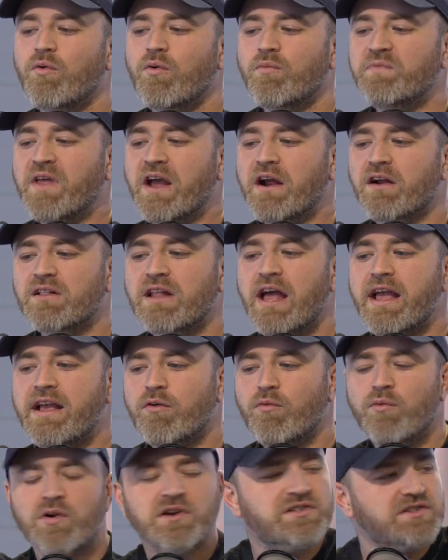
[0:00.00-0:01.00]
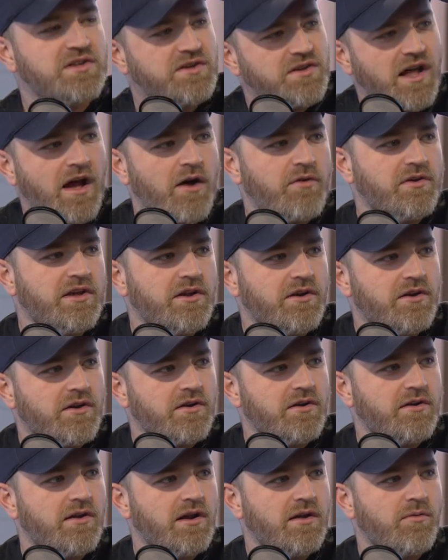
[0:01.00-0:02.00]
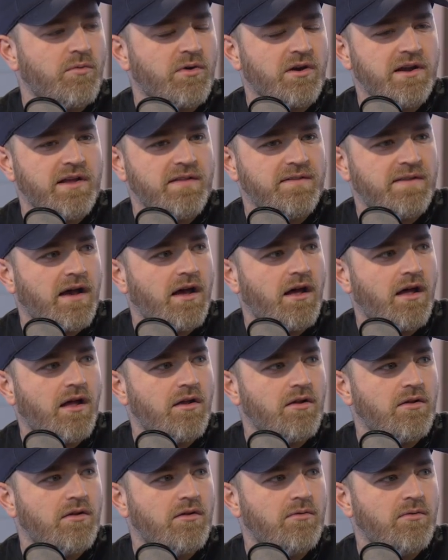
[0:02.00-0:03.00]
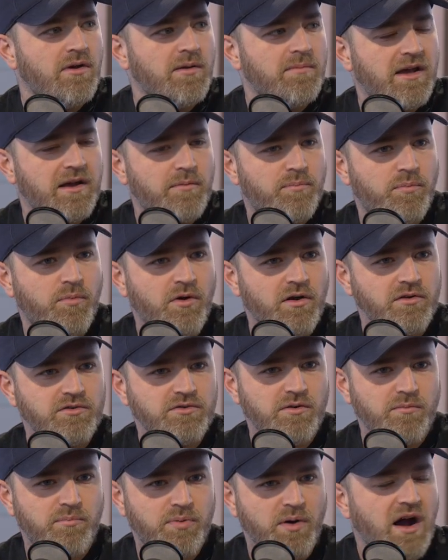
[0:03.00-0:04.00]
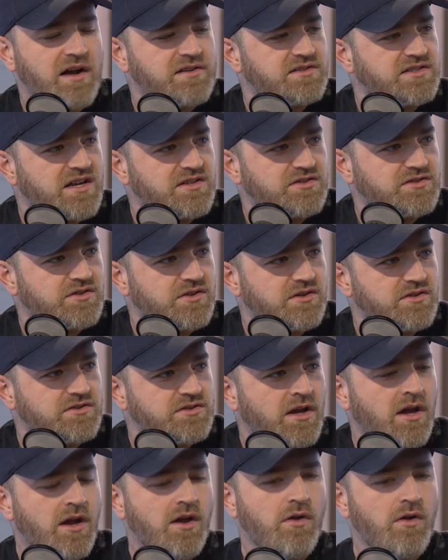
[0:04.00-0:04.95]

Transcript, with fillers: They're like, we're still out here. We're Intel. We make, we're doing processors.